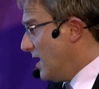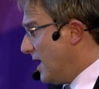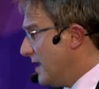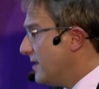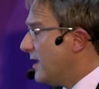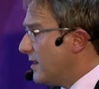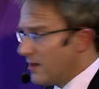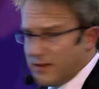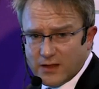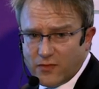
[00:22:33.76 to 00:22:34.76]
And as I
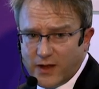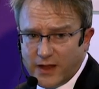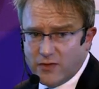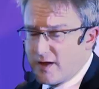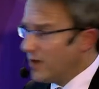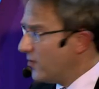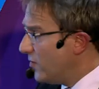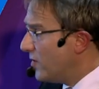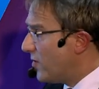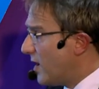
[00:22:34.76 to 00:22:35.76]
said already, you can do
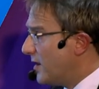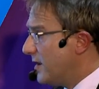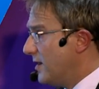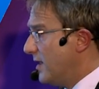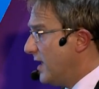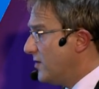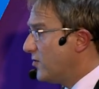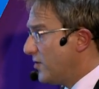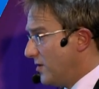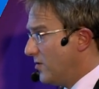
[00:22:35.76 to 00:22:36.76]
your Article 8
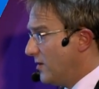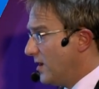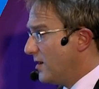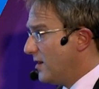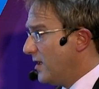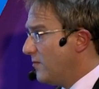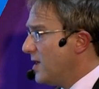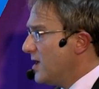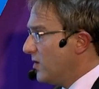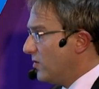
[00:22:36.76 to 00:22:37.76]
nutrition content claim,
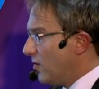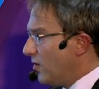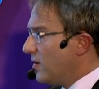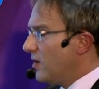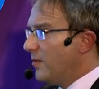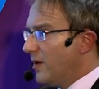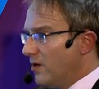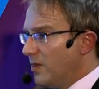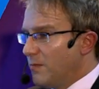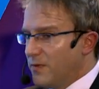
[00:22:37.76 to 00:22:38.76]
talk
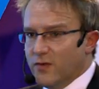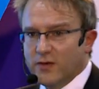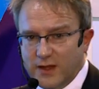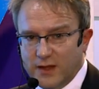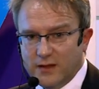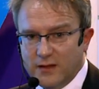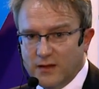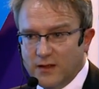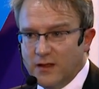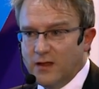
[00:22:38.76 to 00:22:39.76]
about the protein
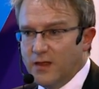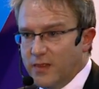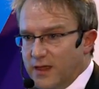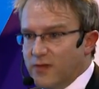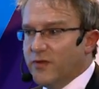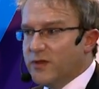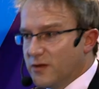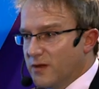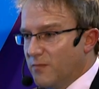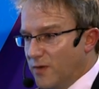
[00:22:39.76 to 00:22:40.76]
and the
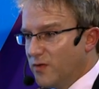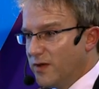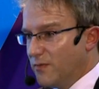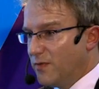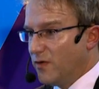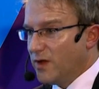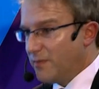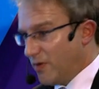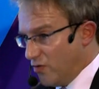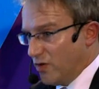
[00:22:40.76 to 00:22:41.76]
enriched protein product,
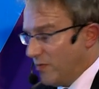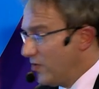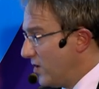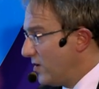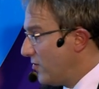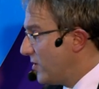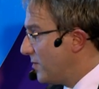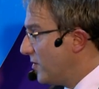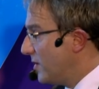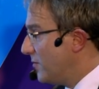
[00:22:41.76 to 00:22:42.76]
by 30% enriched
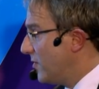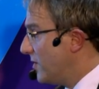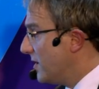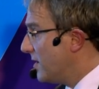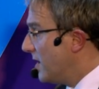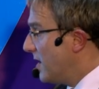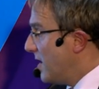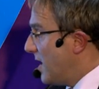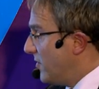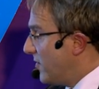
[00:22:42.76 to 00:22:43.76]
protein product,
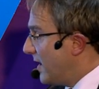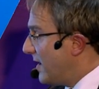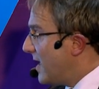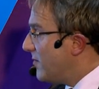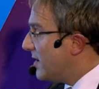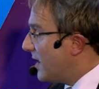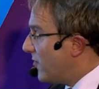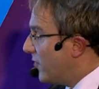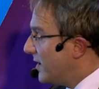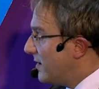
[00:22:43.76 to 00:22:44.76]
and you can name it like
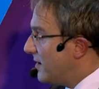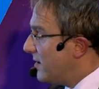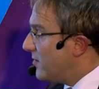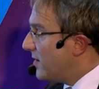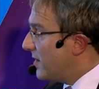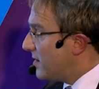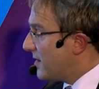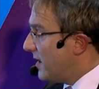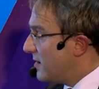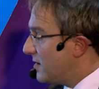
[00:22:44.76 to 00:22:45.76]
we did here in this
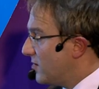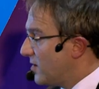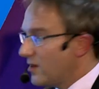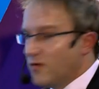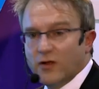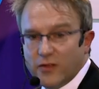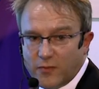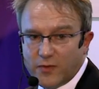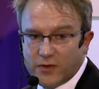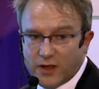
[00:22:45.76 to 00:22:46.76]
case and just call your
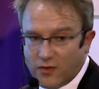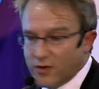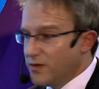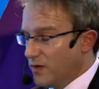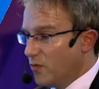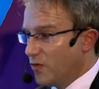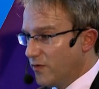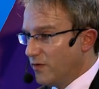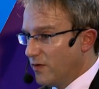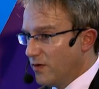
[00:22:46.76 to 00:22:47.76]
product collagen water.